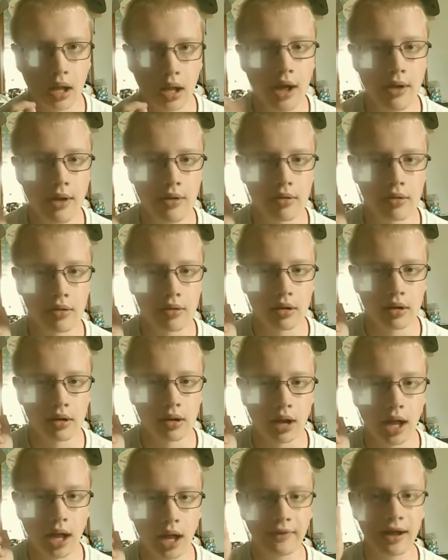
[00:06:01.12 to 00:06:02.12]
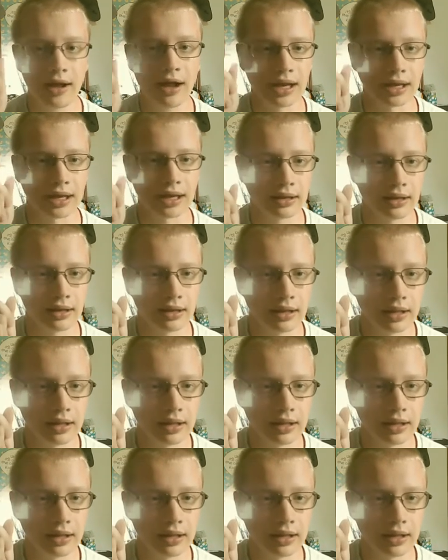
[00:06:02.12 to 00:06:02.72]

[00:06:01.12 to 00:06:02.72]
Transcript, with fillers: Oh, I've got it.